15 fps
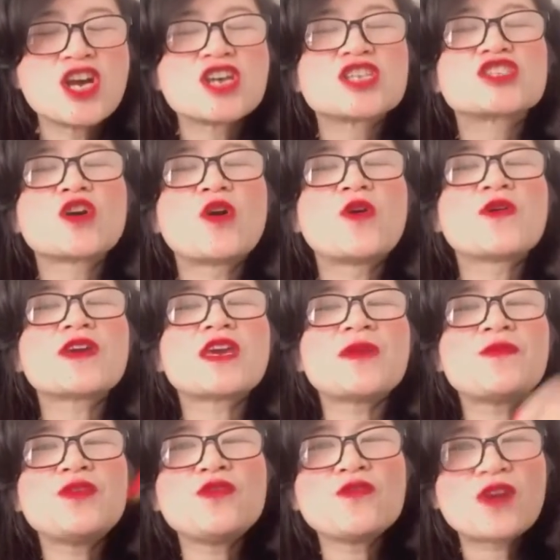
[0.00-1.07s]
So
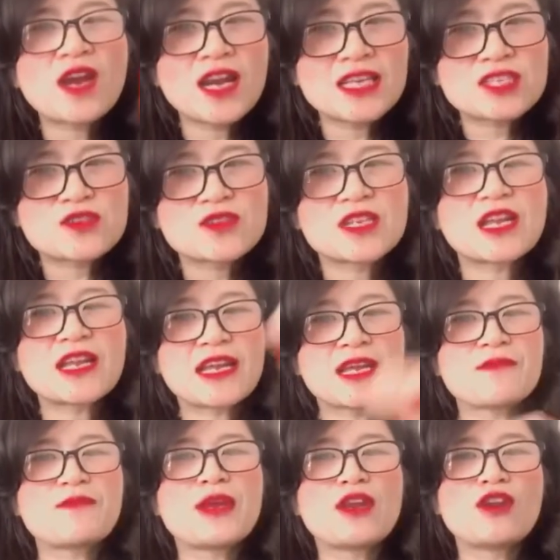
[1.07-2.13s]
if you click to the
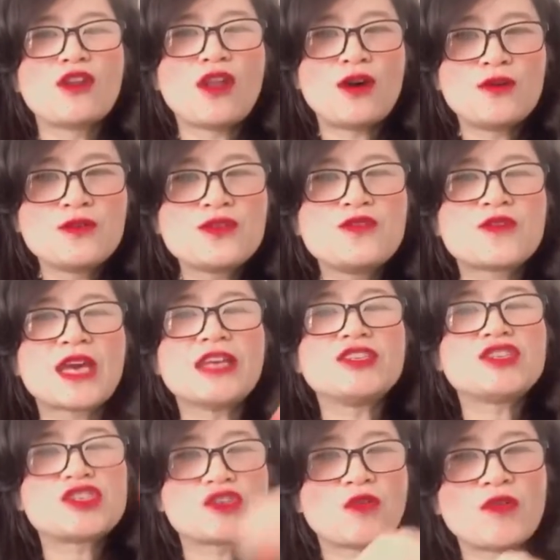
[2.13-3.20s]
link below, you
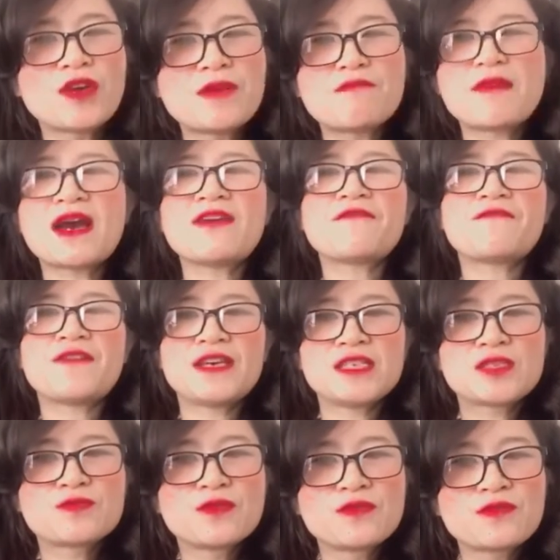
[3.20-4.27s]
can join my
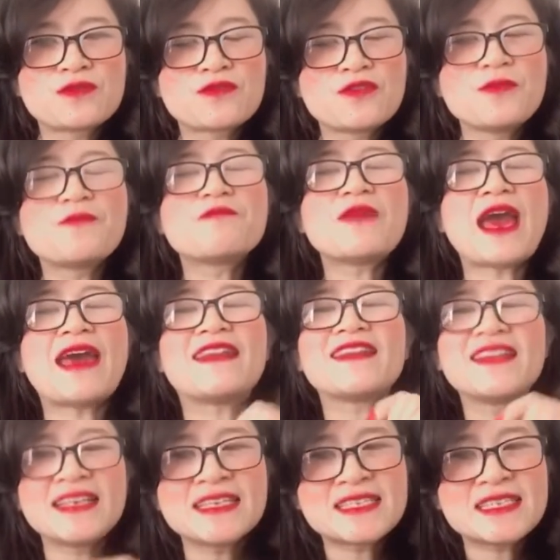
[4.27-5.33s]
Facebook group. And
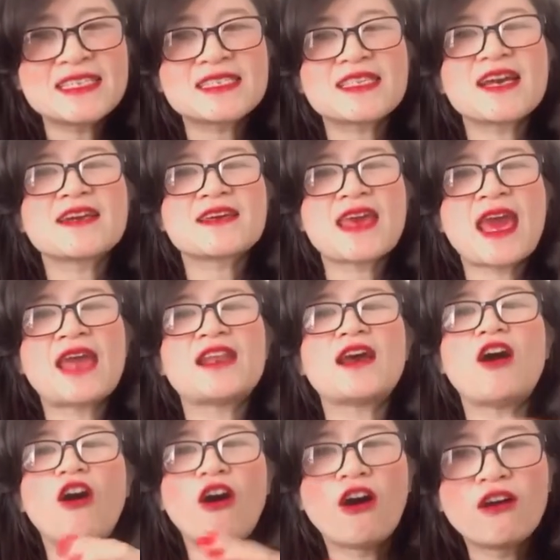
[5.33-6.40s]
this is again
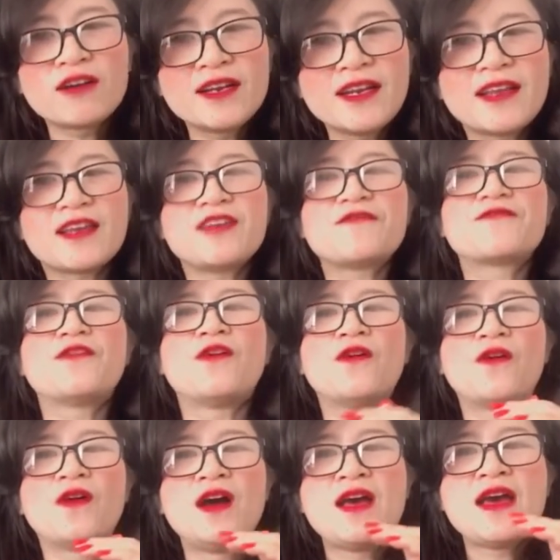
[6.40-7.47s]
only
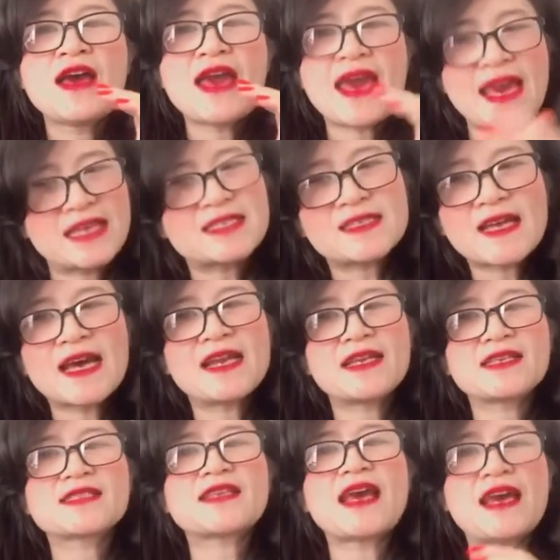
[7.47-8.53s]
for
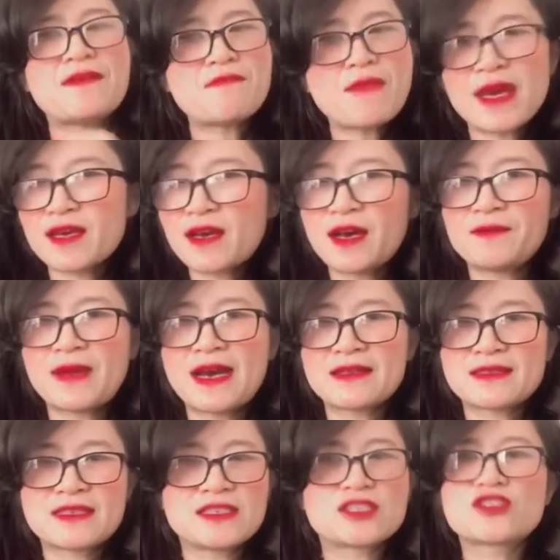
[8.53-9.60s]
hairstylists and makeup
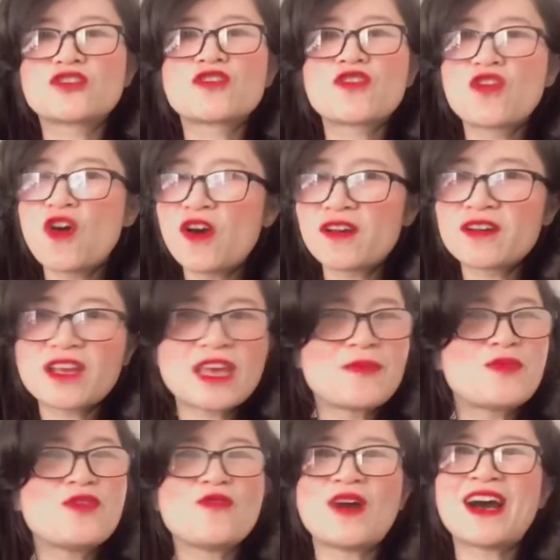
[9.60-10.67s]
artists, not
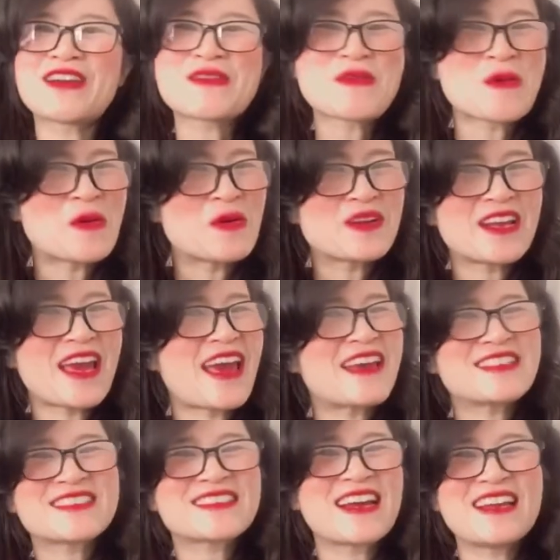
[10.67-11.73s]
if you are not
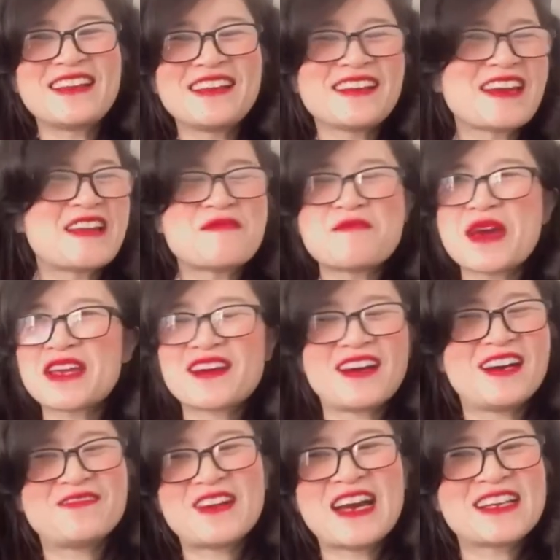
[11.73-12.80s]
hairstylist and
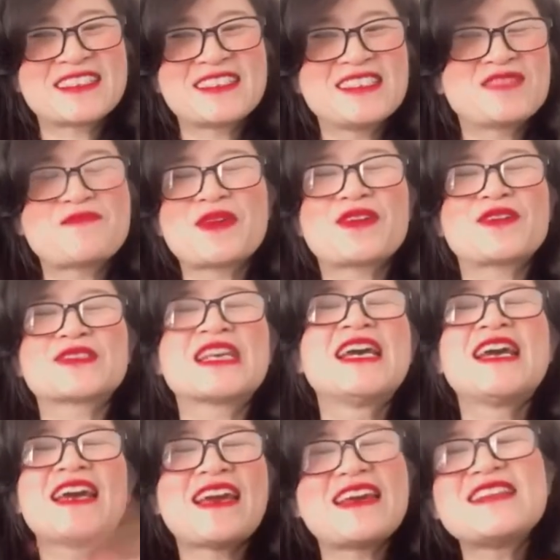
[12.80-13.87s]
makeup artist, because
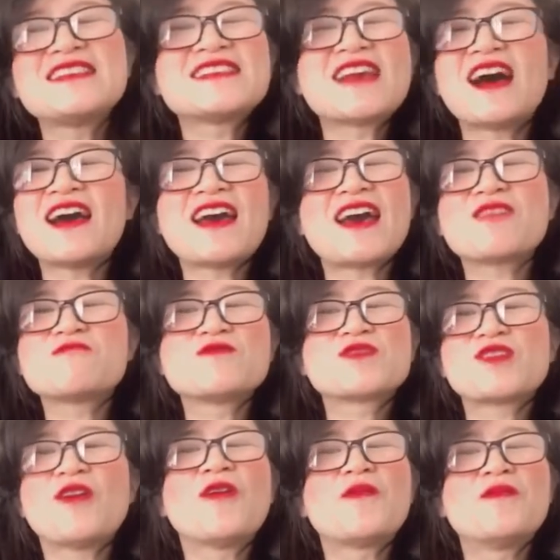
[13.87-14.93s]
inside I will
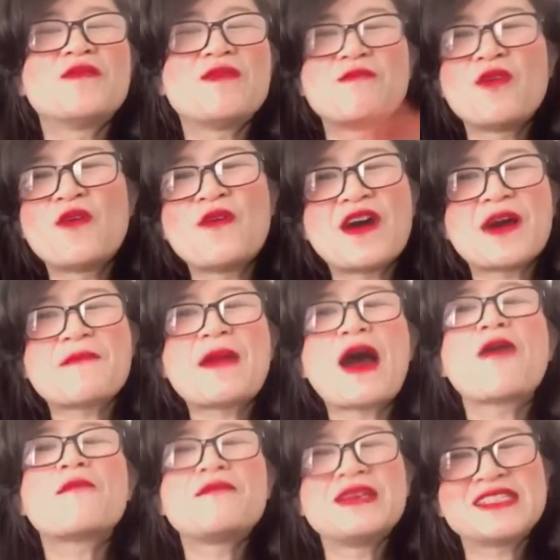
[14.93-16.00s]
talk more
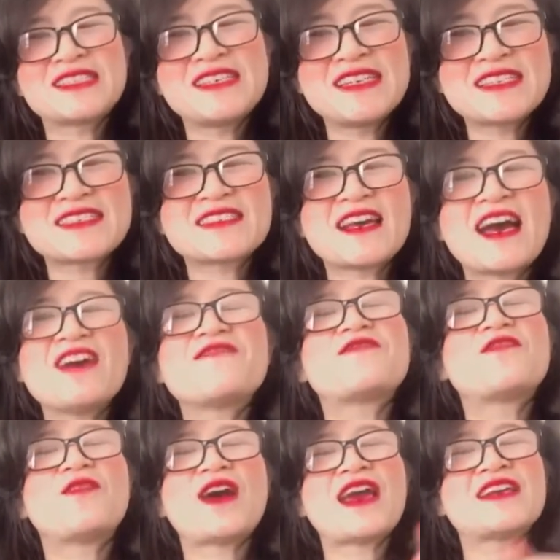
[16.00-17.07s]
about business side
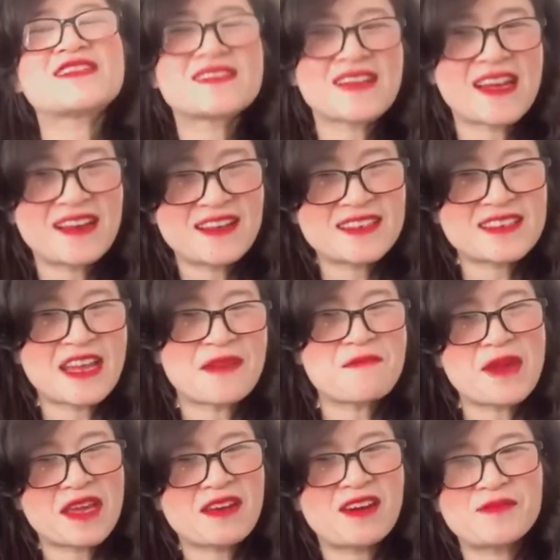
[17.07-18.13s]
for hairstylists and
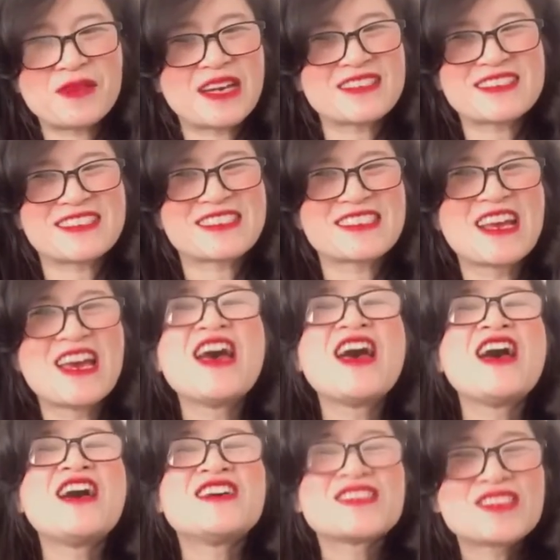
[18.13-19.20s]
makeup artists.
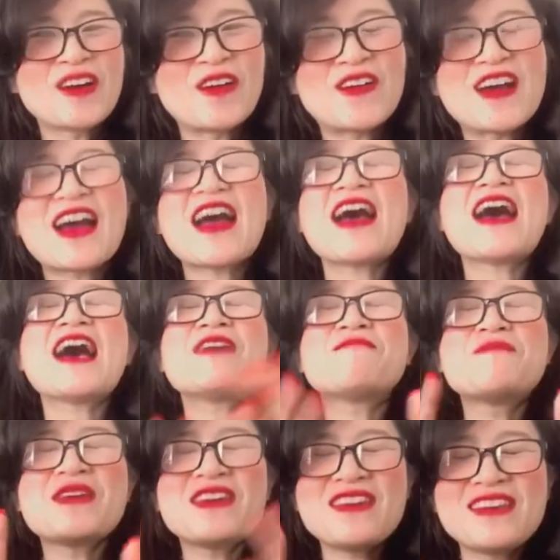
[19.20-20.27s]
So
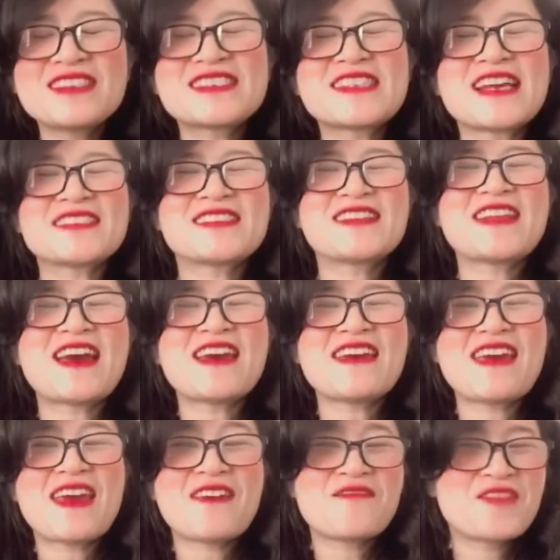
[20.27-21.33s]
happy Saturday
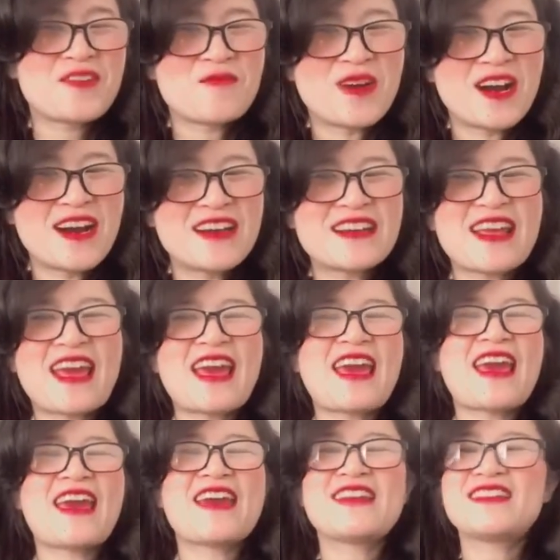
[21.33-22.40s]
everyone,
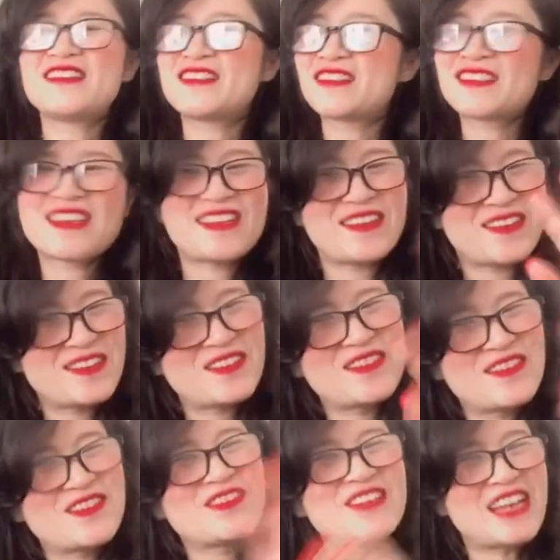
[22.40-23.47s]
and see
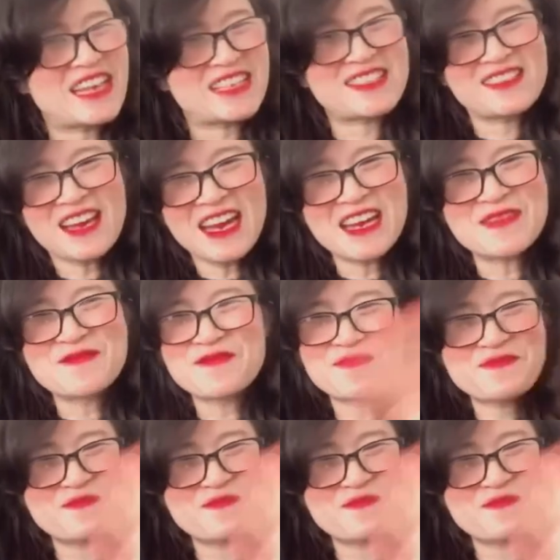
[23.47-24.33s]
you next time.